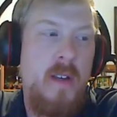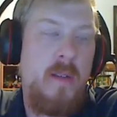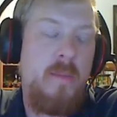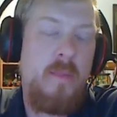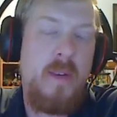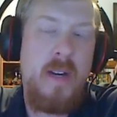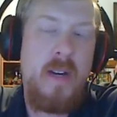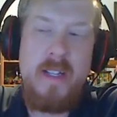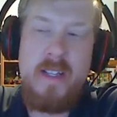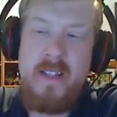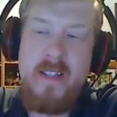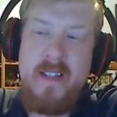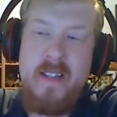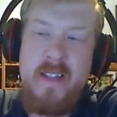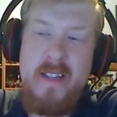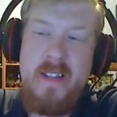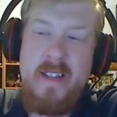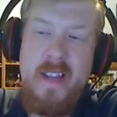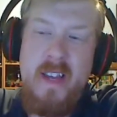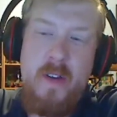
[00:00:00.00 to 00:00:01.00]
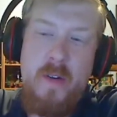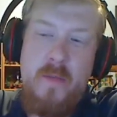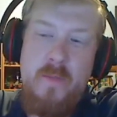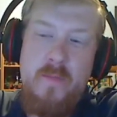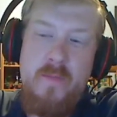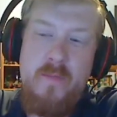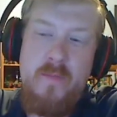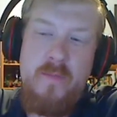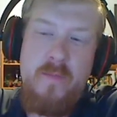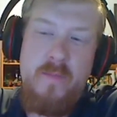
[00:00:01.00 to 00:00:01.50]
but they don't
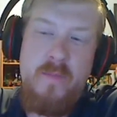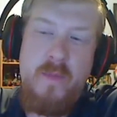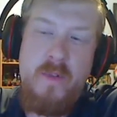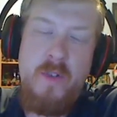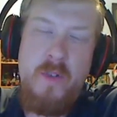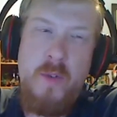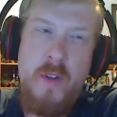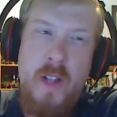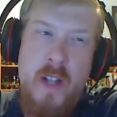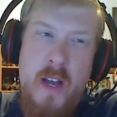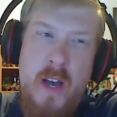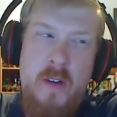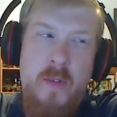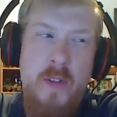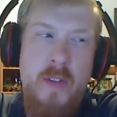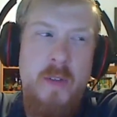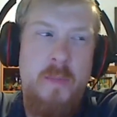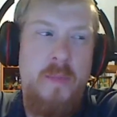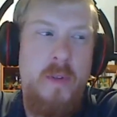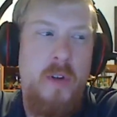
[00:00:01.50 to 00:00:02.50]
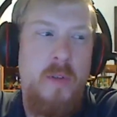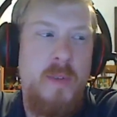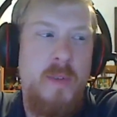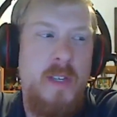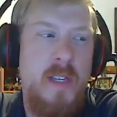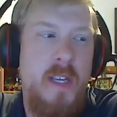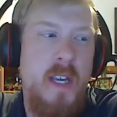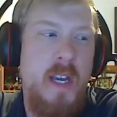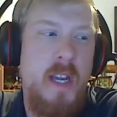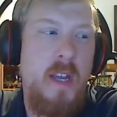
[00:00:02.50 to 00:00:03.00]
do a lot with
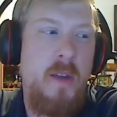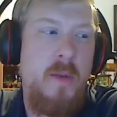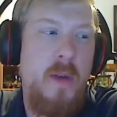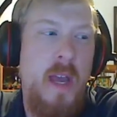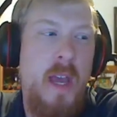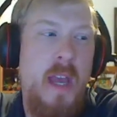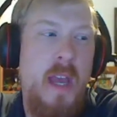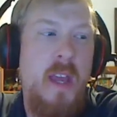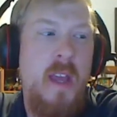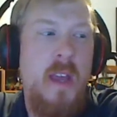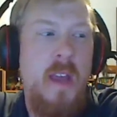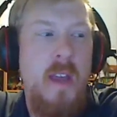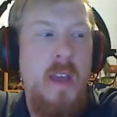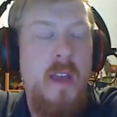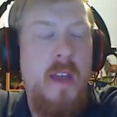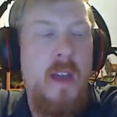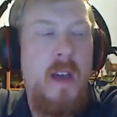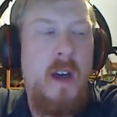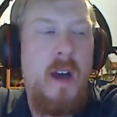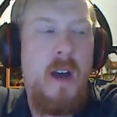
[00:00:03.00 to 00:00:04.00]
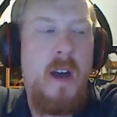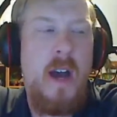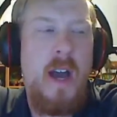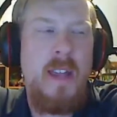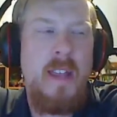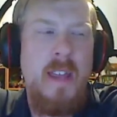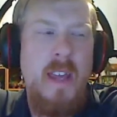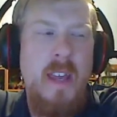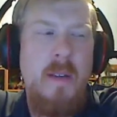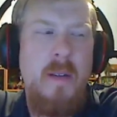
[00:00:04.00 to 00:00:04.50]
diplomacy anyway. I
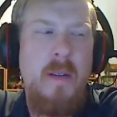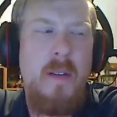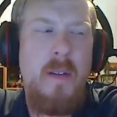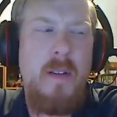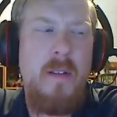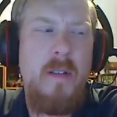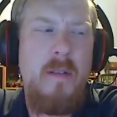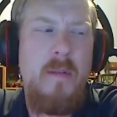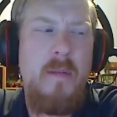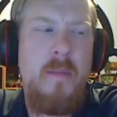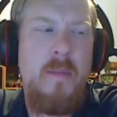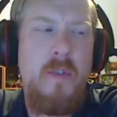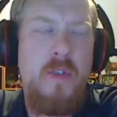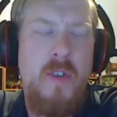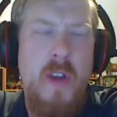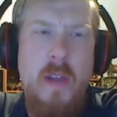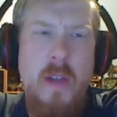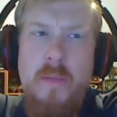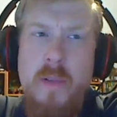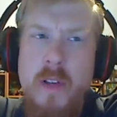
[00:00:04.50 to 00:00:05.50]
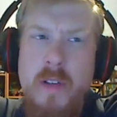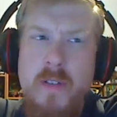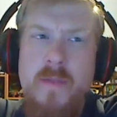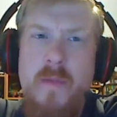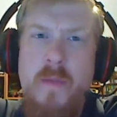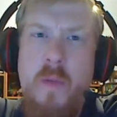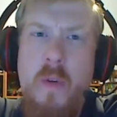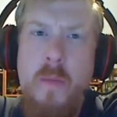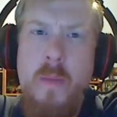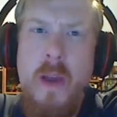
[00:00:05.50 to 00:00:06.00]
think strength plus
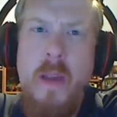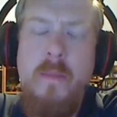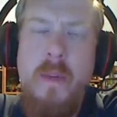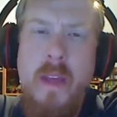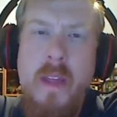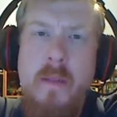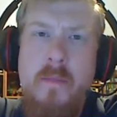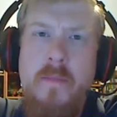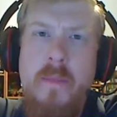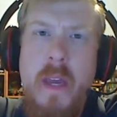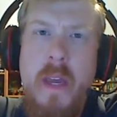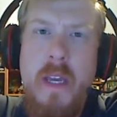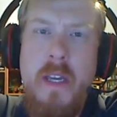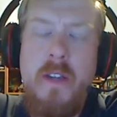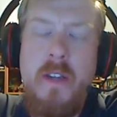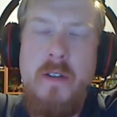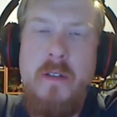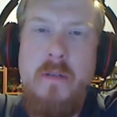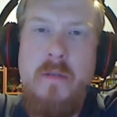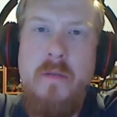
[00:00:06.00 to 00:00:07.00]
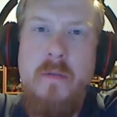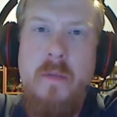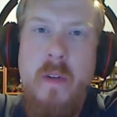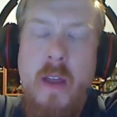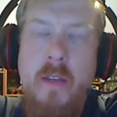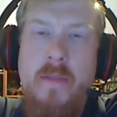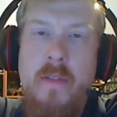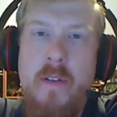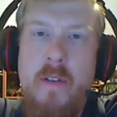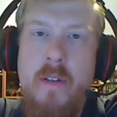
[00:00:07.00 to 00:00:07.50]
4 might be the biggest
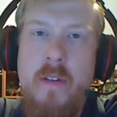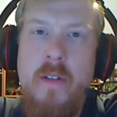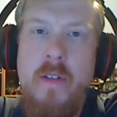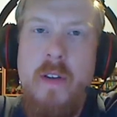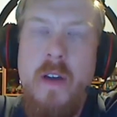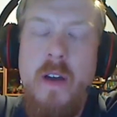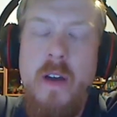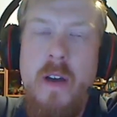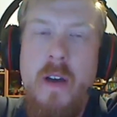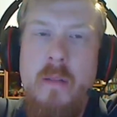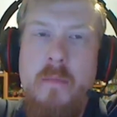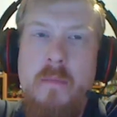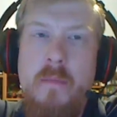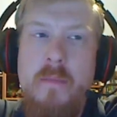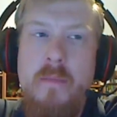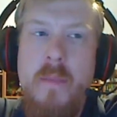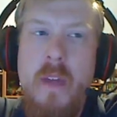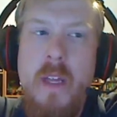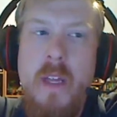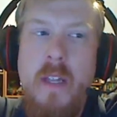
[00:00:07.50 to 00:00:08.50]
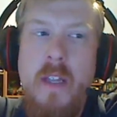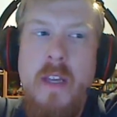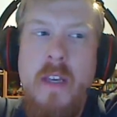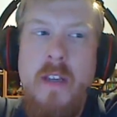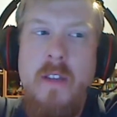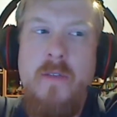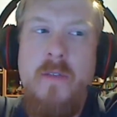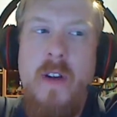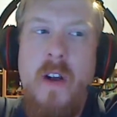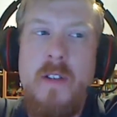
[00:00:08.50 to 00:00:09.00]
rifle, at least
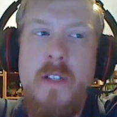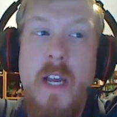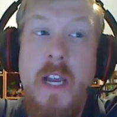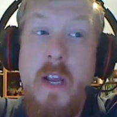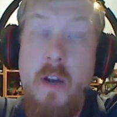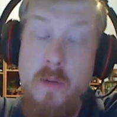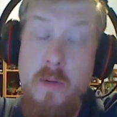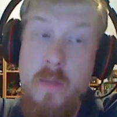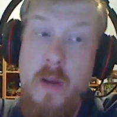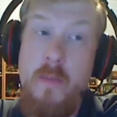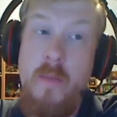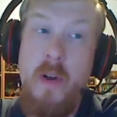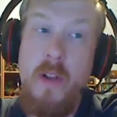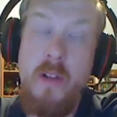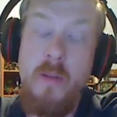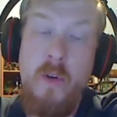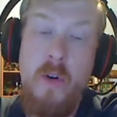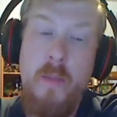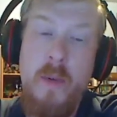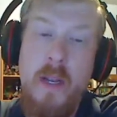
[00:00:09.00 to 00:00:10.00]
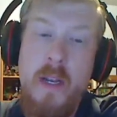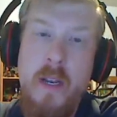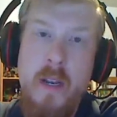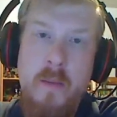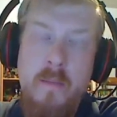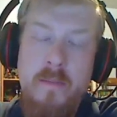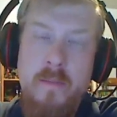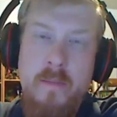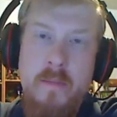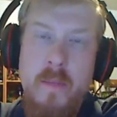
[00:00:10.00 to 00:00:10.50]
as far as I can remember at the moment. I'm